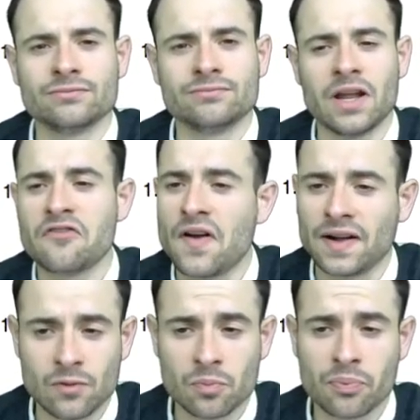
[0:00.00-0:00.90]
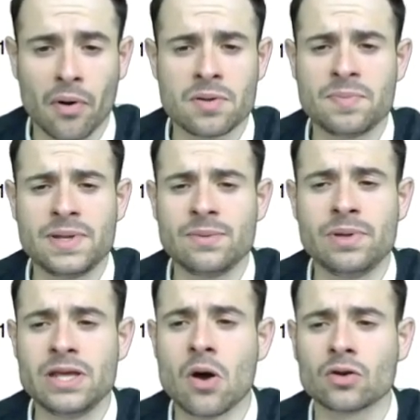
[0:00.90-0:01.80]
In fact, it would probably be
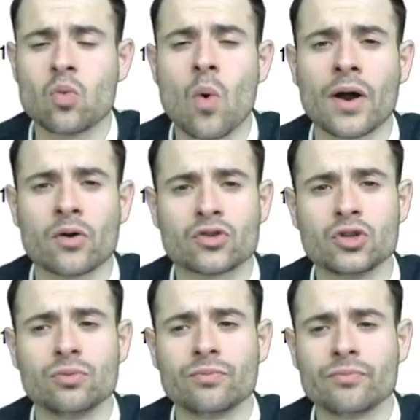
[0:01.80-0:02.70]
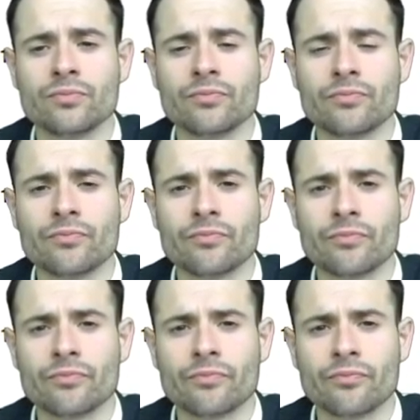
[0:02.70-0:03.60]
beyond 1 or
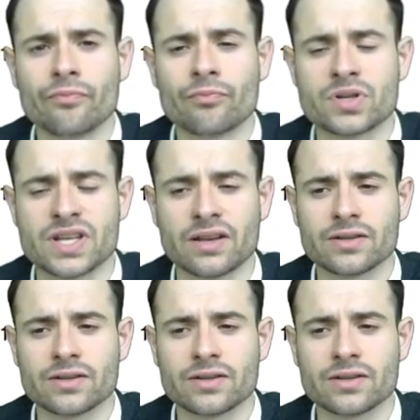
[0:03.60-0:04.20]
2%.